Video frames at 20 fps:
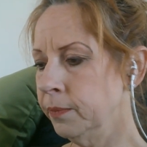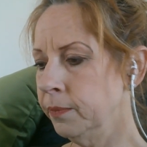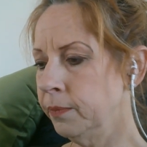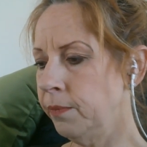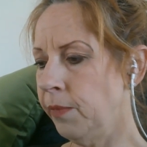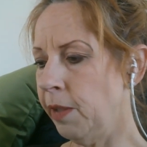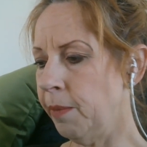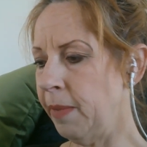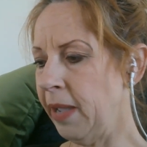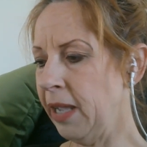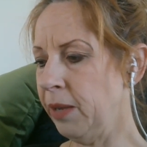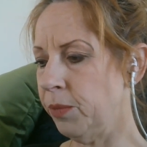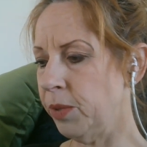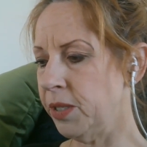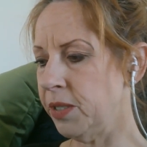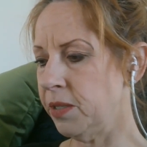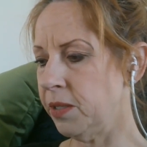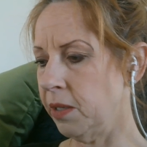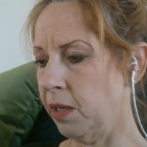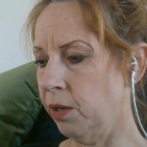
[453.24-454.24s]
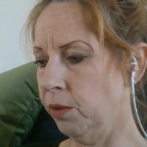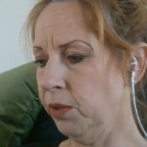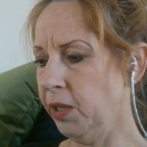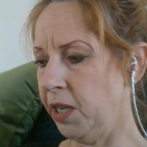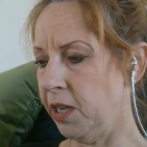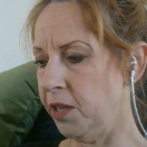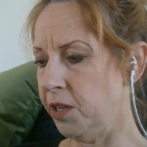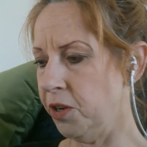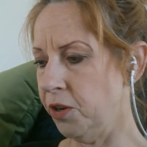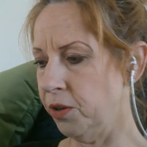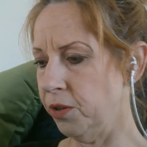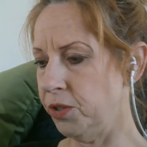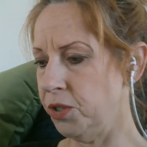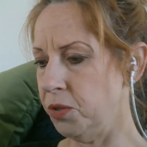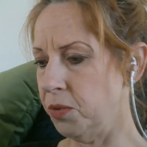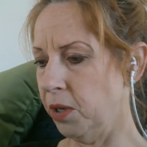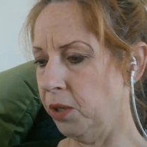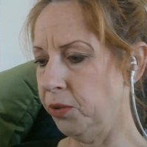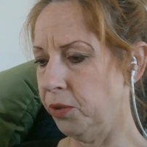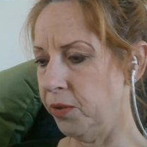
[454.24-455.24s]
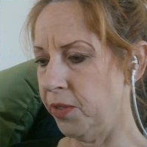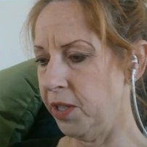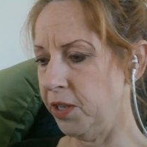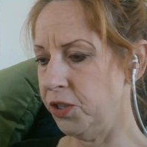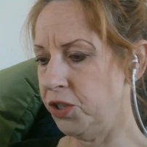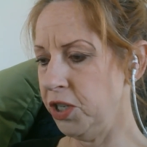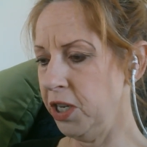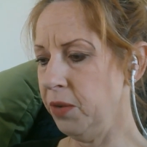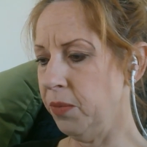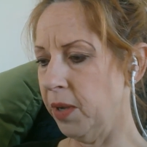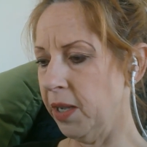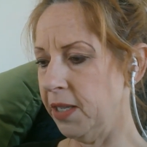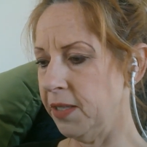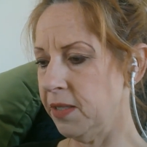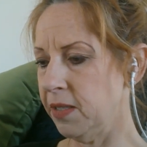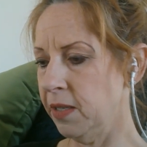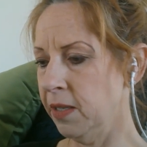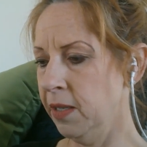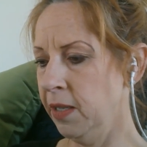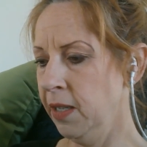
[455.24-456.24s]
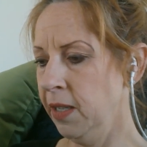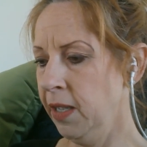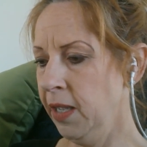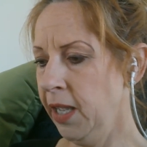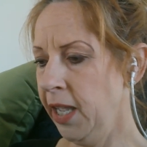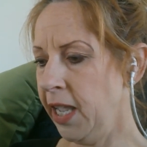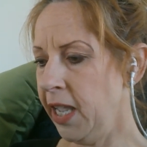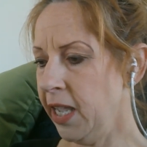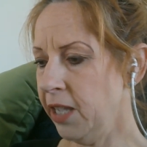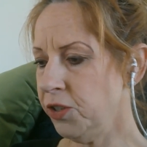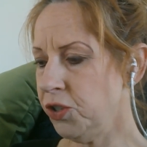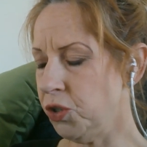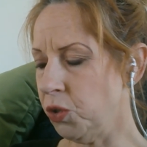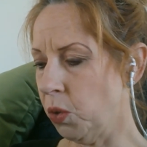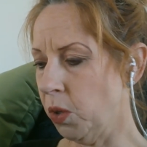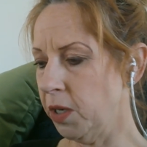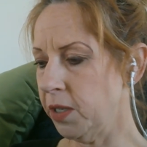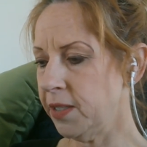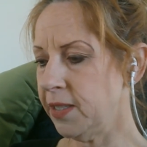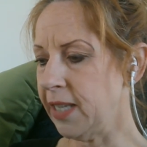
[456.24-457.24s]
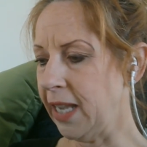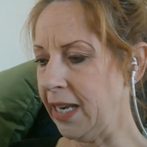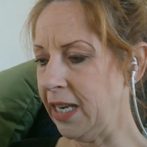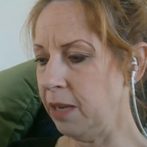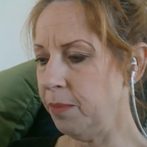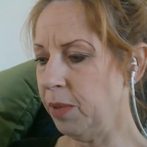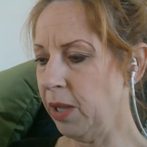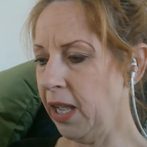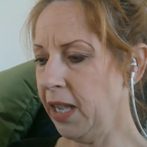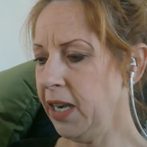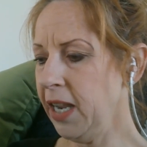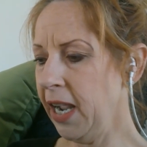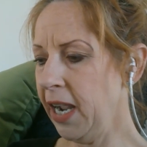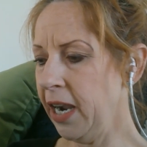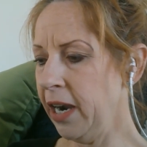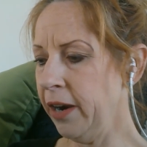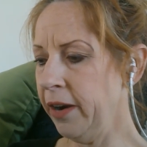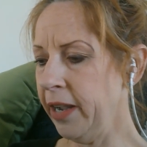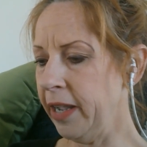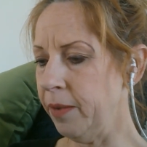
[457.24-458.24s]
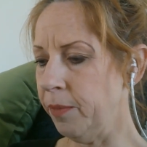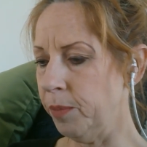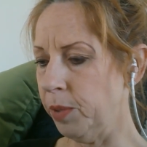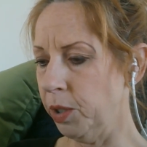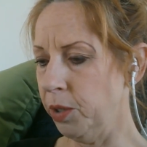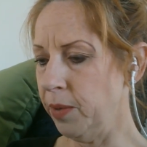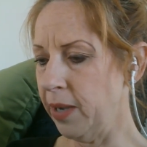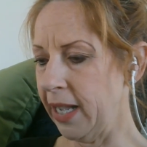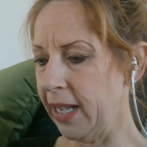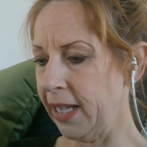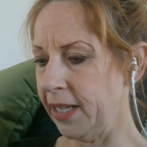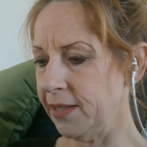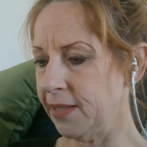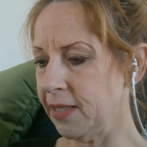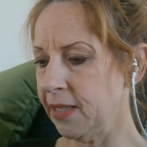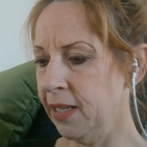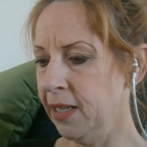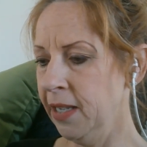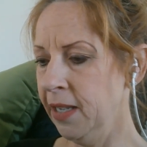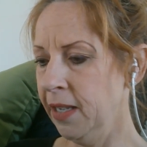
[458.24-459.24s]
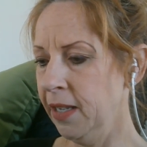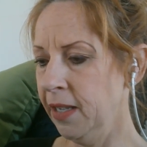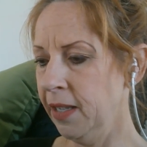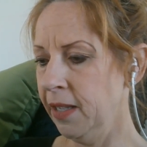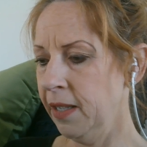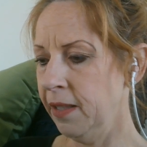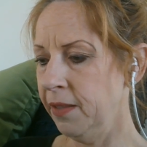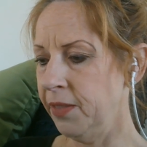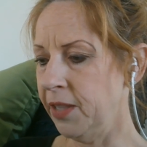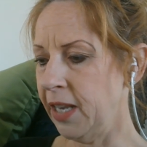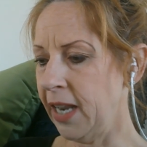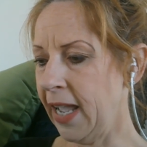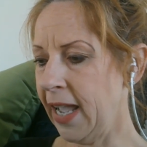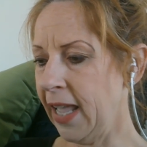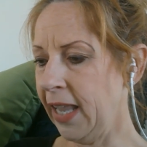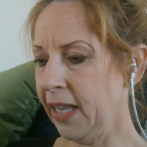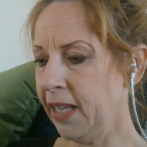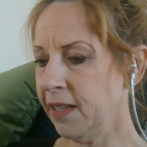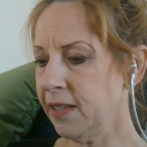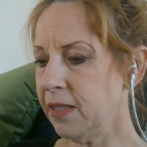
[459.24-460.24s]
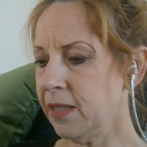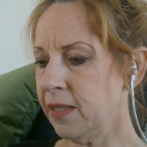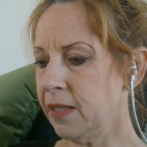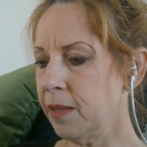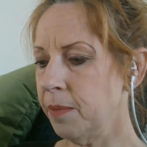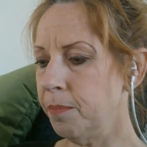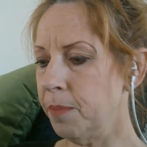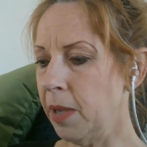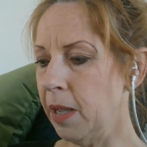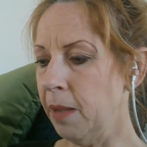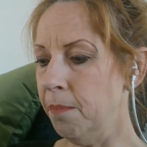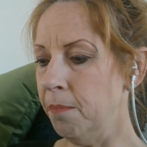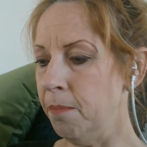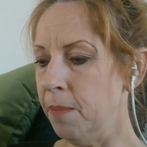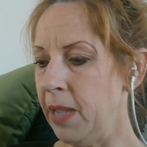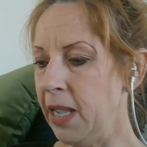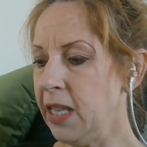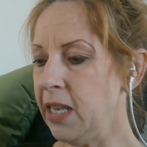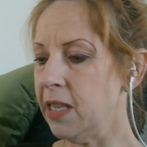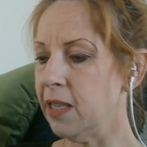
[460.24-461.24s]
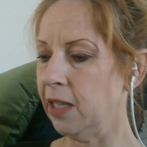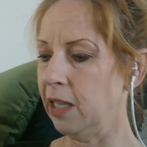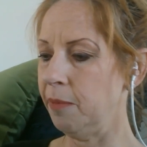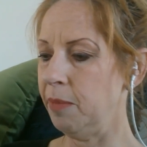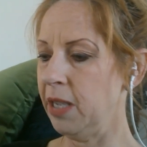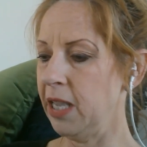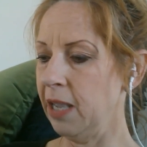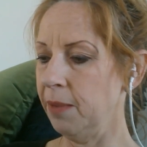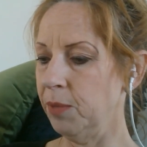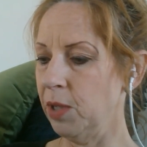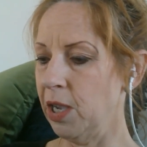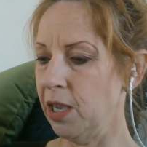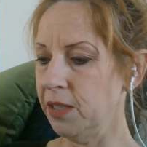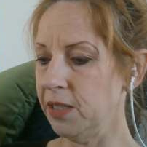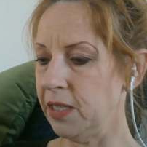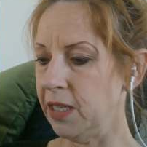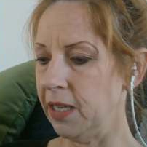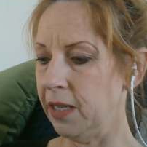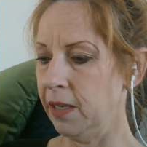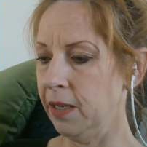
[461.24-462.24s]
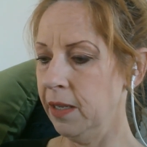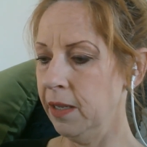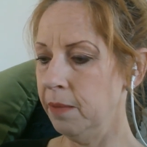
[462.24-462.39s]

The man was only a year or two older than she was. He had short, sandy blonde hair and blue eyes that Alex immediately became lost in.